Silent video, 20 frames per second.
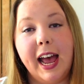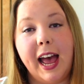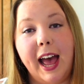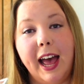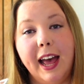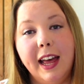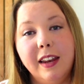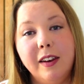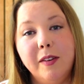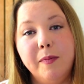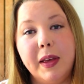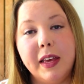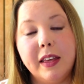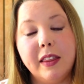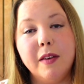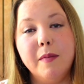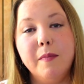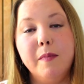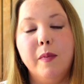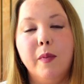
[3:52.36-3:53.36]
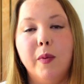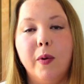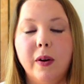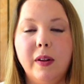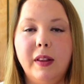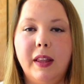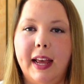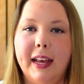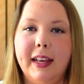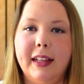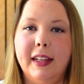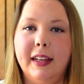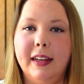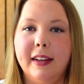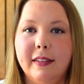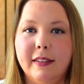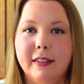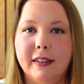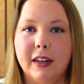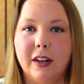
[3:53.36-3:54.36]
and make them more likely
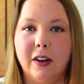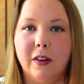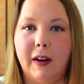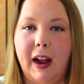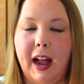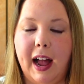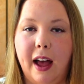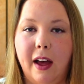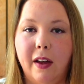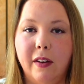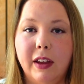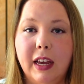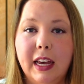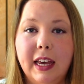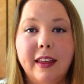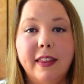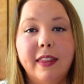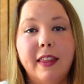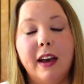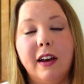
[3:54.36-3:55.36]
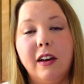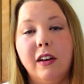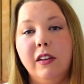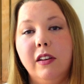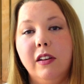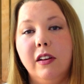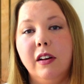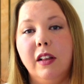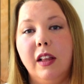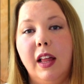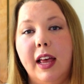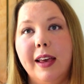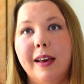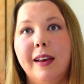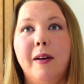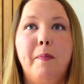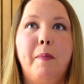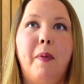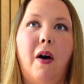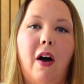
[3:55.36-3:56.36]
to stick around. That could look
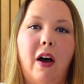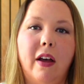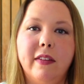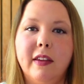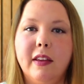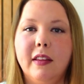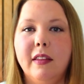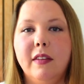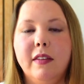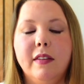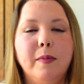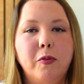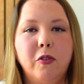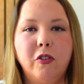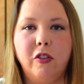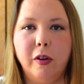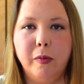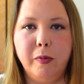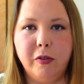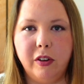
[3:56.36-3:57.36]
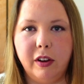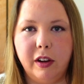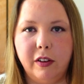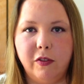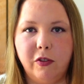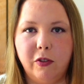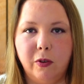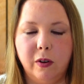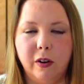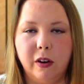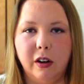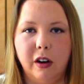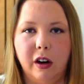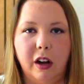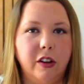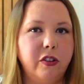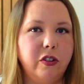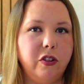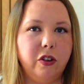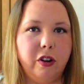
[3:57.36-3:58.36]
like pausing the subscription for
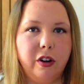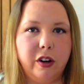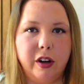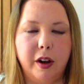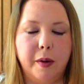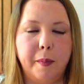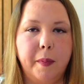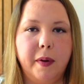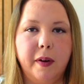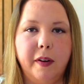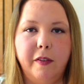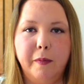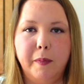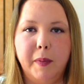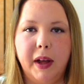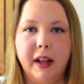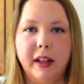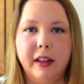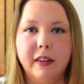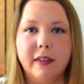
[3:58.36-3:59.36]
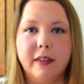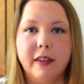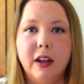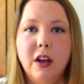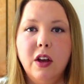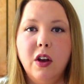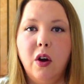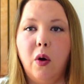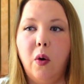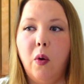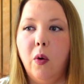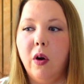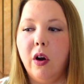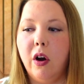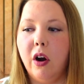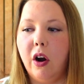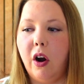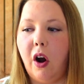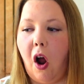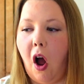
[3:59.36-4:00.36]
a certain number of months,
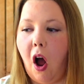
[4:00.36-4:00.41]
or